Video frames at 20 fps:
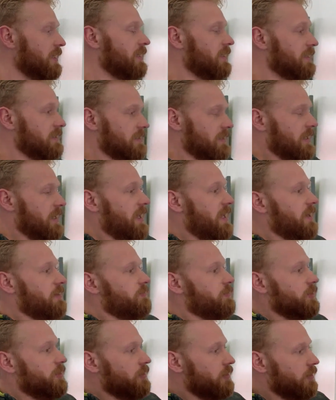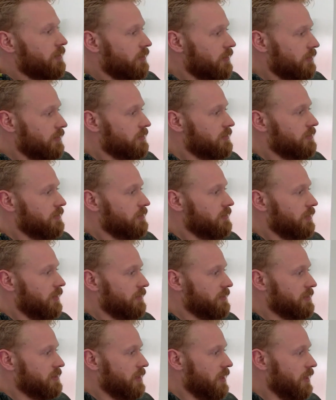Is it heavier on the
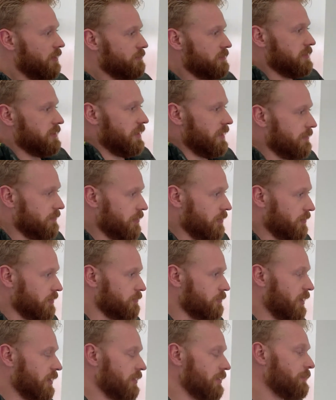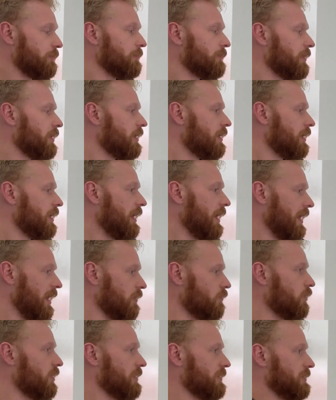top? Is it heavier on the bottom? And I
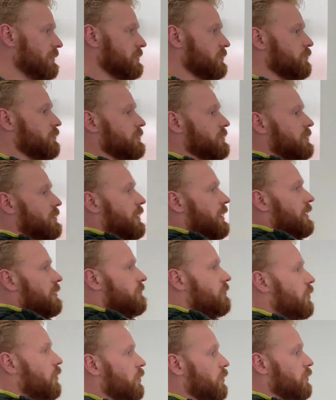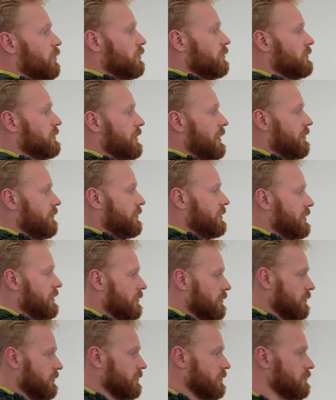wanted this one to kind of hold down here
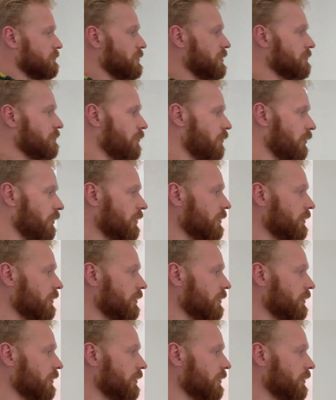a little bit more.